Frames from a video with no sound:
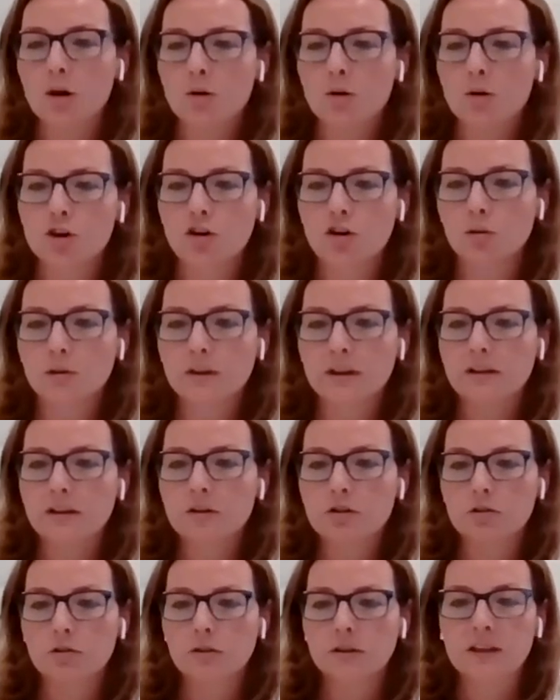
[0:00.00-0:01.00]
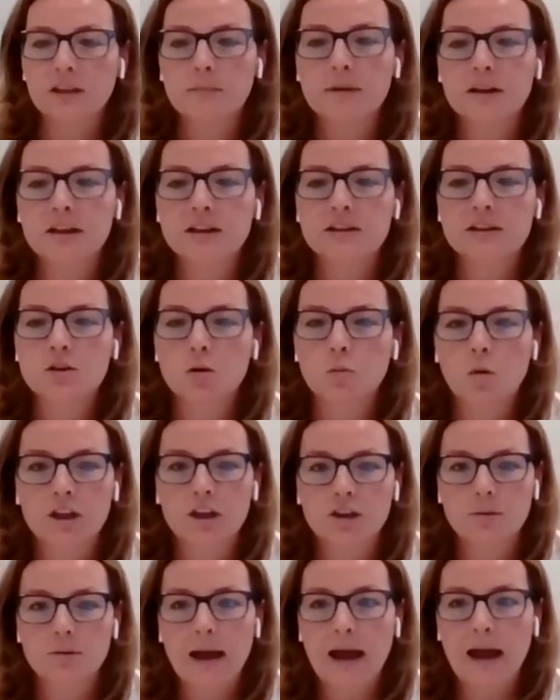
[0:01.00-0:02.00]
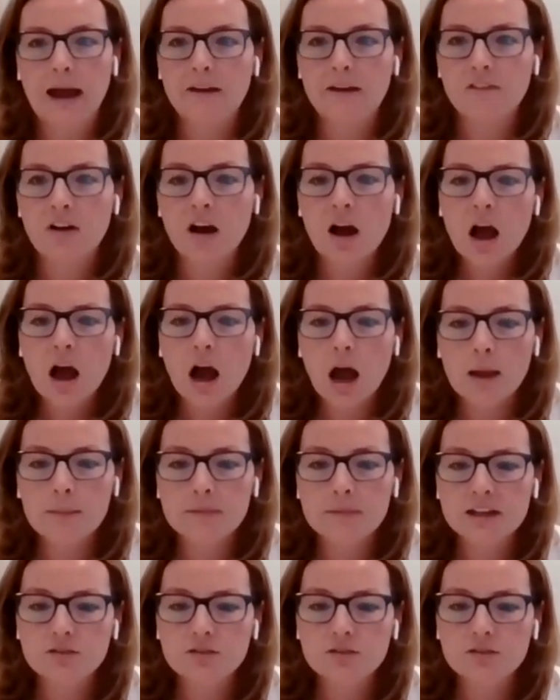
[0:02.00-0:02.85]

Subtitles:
But no, you're only limited to what you have.